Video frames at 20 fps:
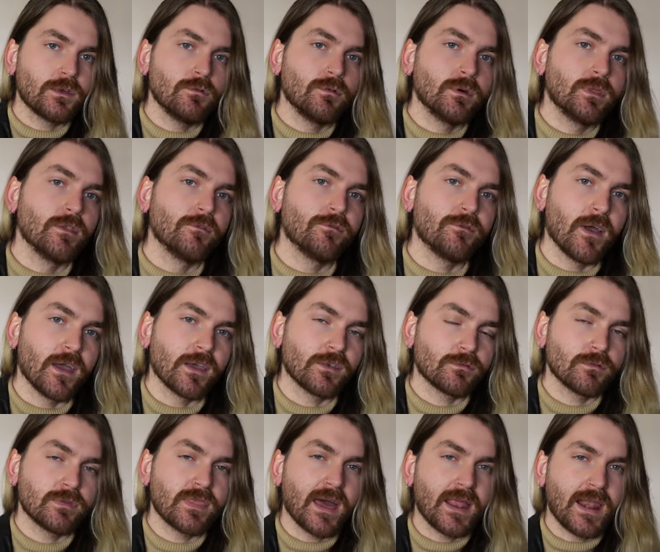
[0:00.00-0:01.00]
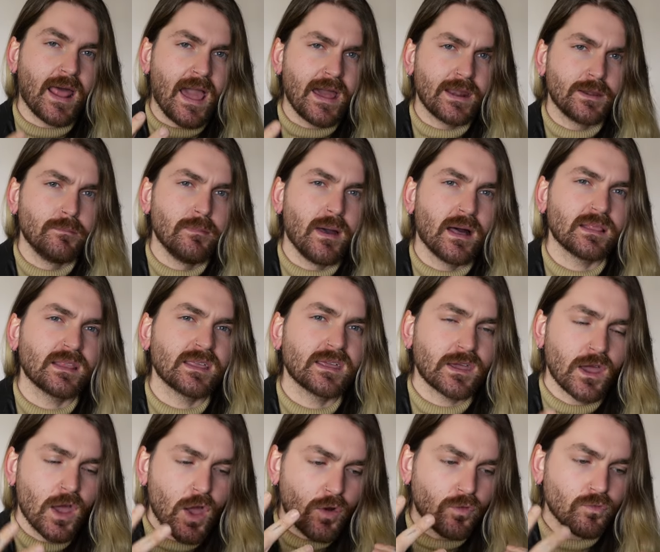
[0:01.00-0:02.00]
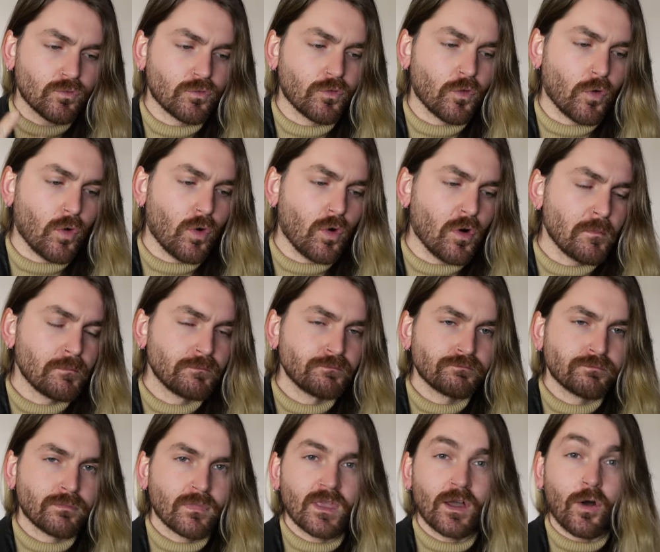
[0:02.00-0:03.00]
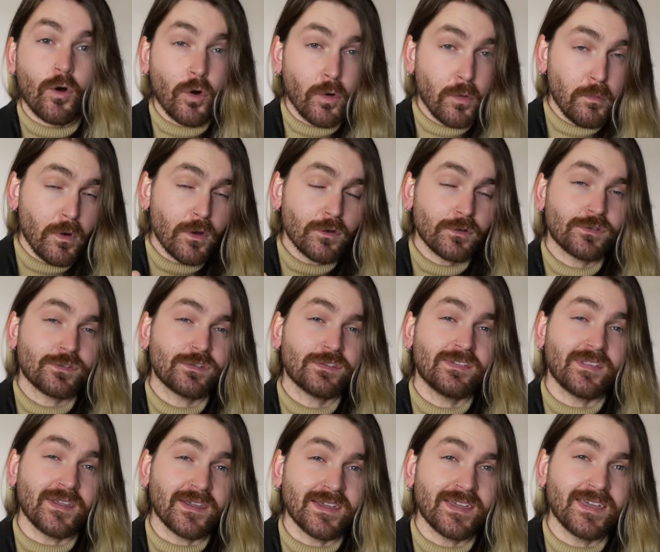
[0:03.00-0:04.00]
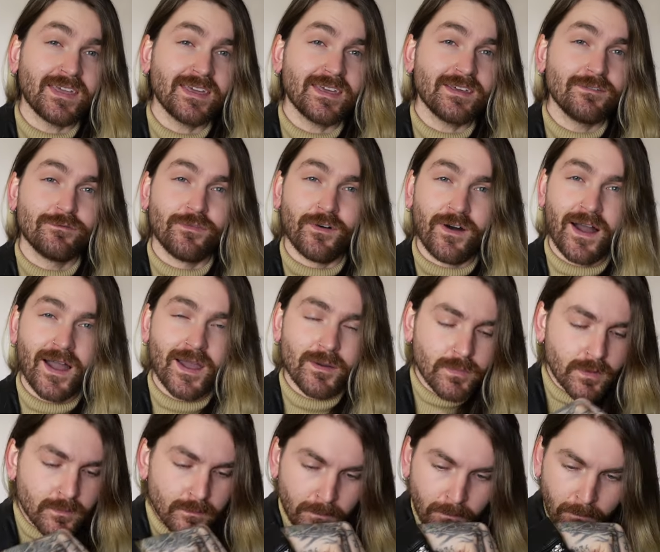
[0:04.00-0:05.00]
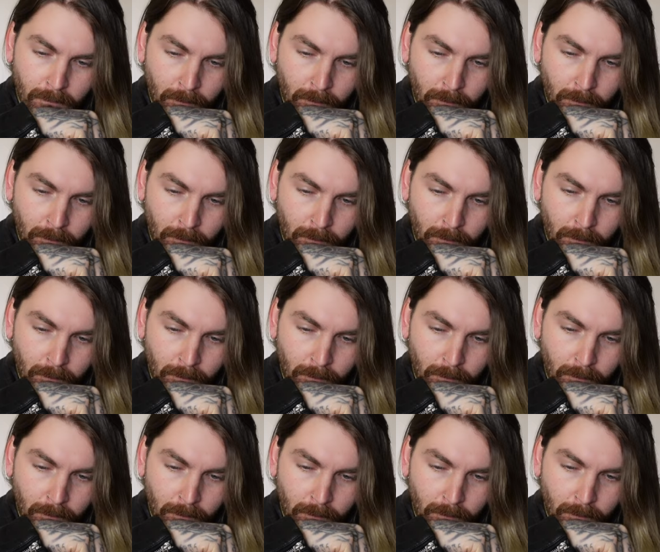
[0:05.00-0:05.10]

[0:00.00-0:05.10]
you in the face with that animalic, raw, almost stinky vibe.